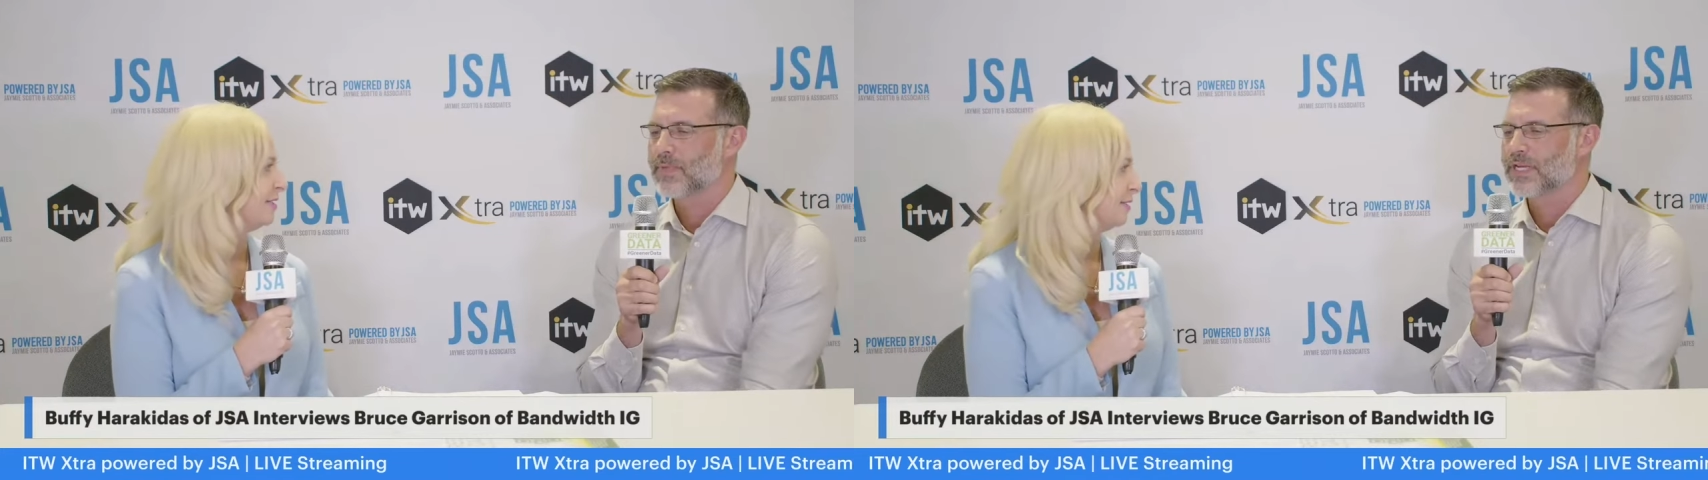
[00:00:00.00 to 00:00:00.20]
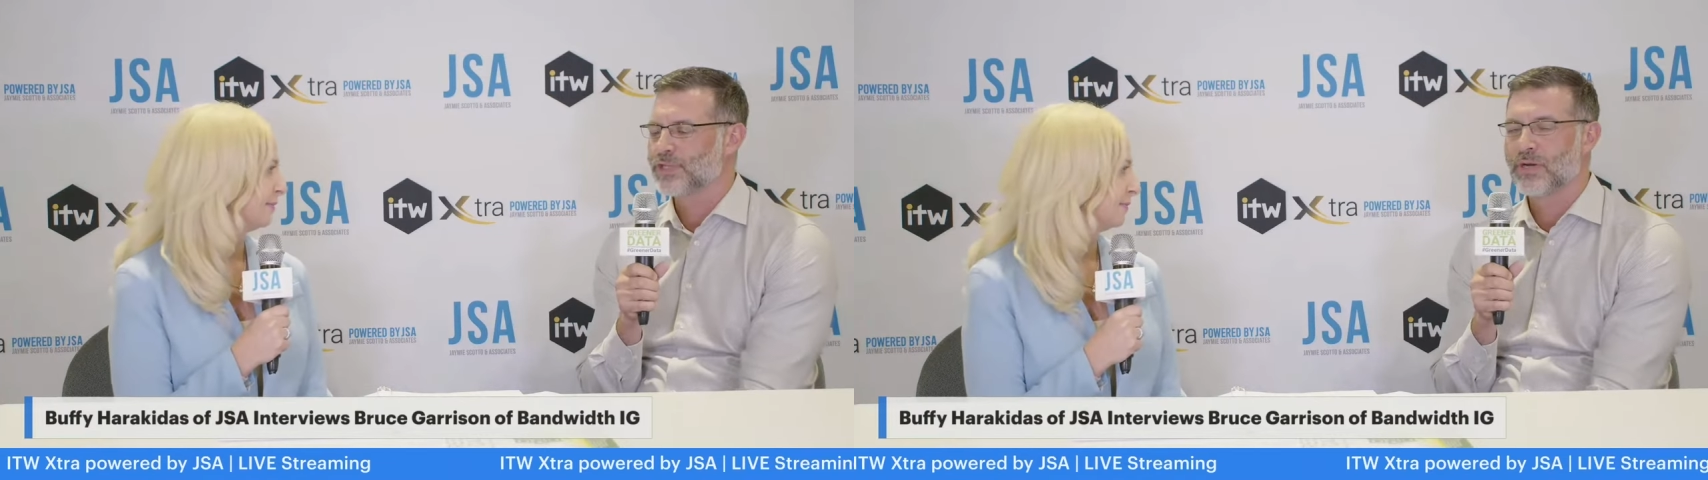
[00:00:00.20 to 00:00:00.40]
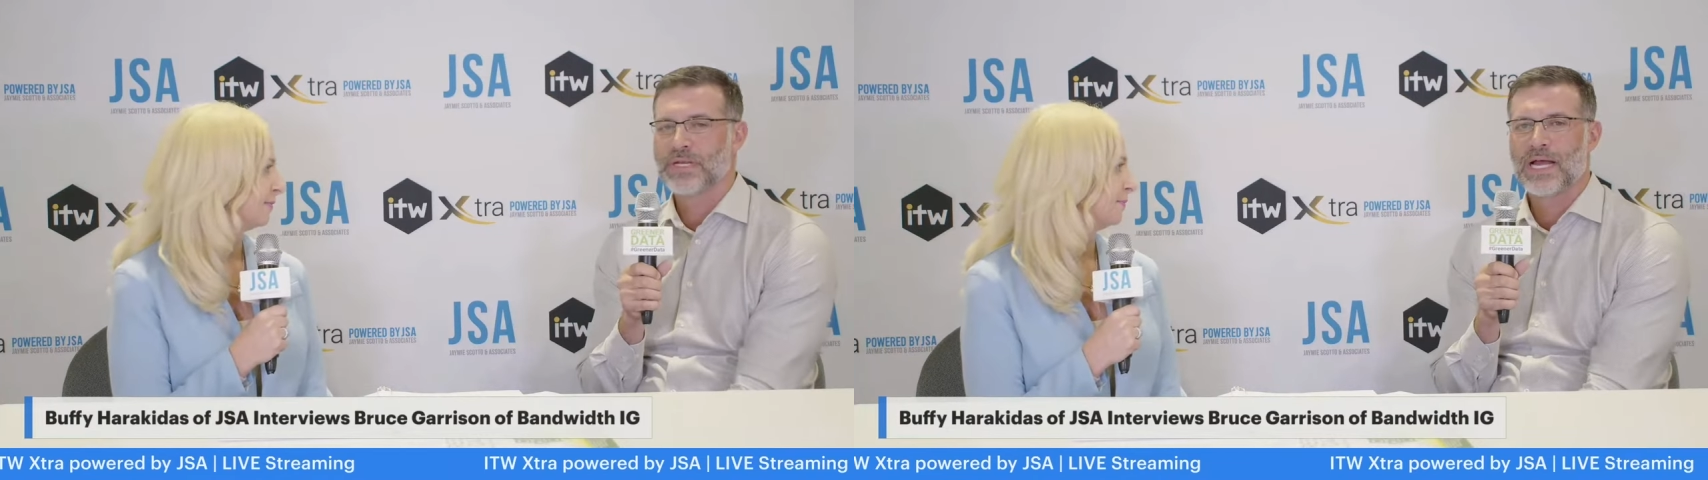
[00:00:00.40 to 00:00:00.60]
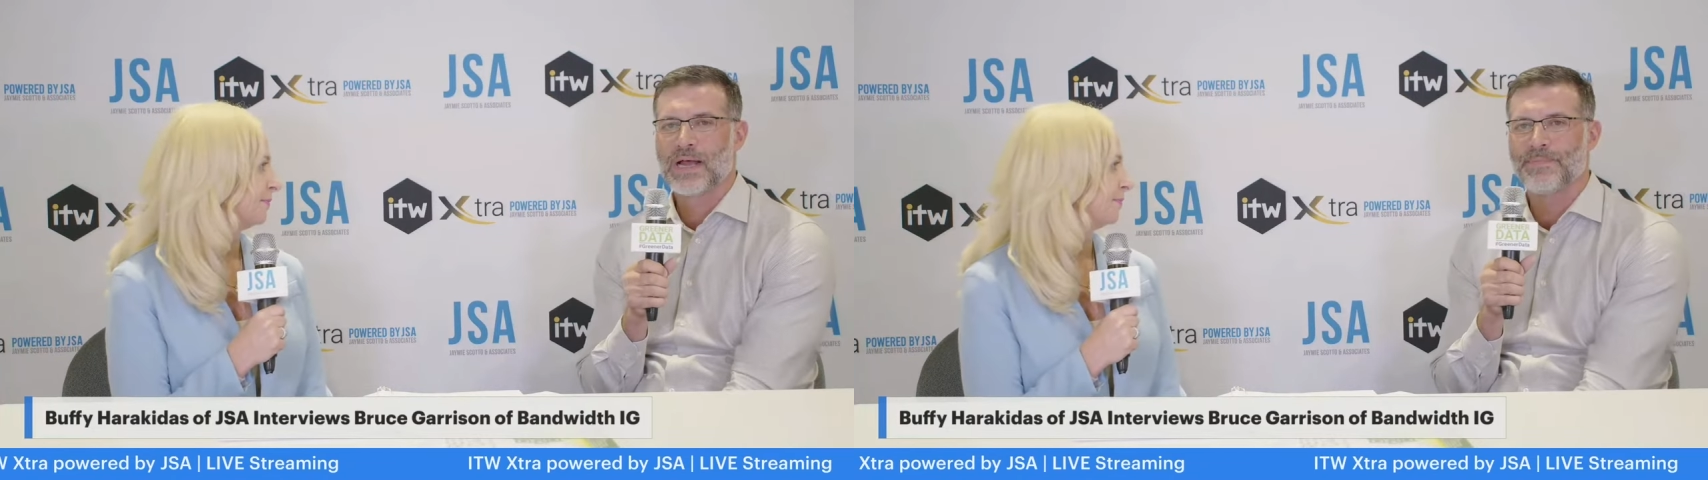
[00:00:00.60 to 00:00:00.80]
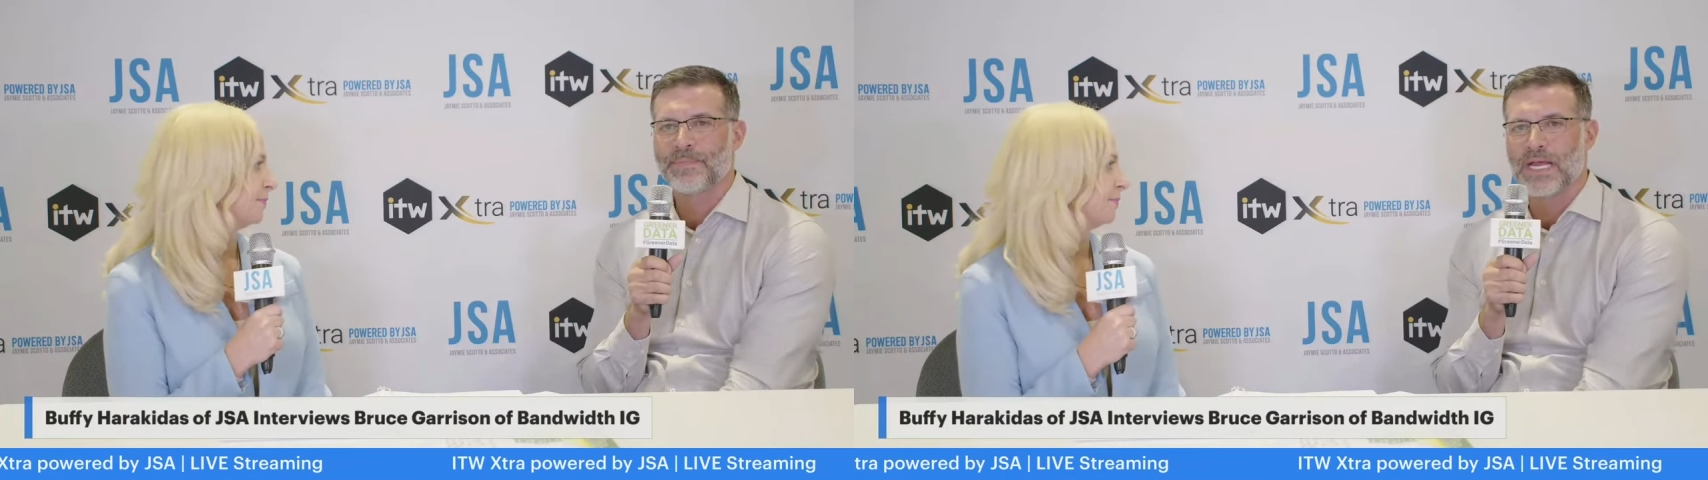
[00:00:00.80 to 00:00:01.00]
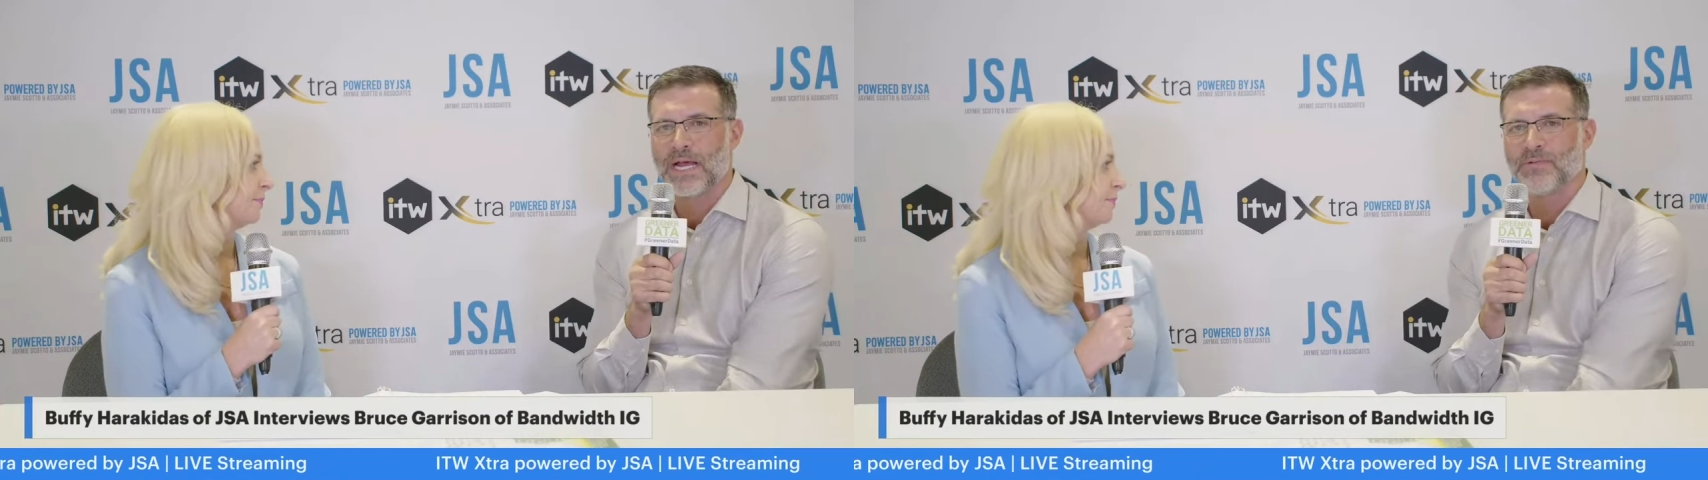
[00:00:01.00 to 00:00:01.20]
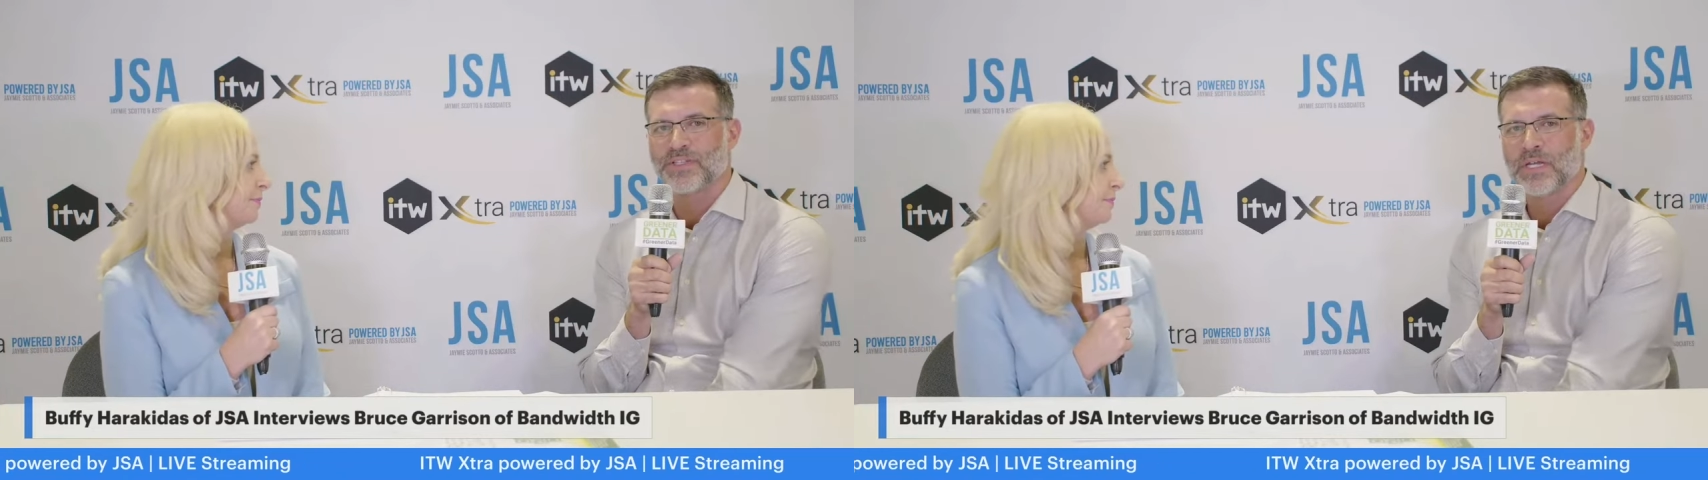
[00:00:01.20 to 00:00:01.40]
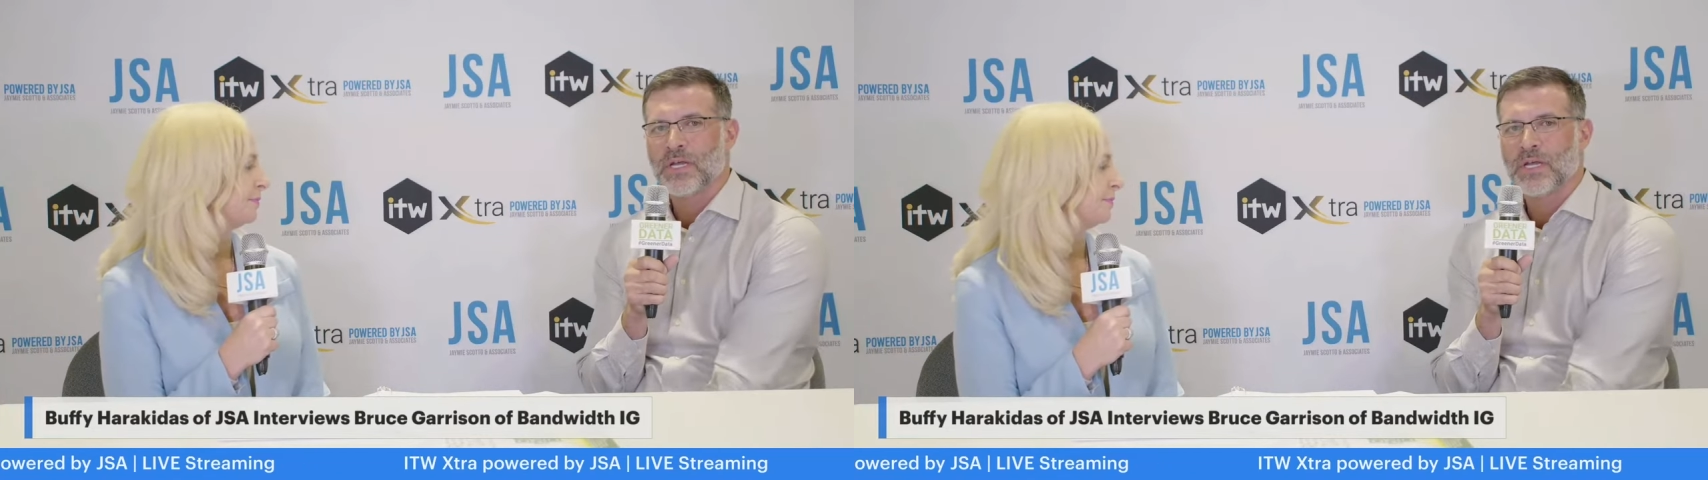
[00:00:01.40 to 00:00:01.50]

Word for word: Yeah, sure. Um, yeah, I was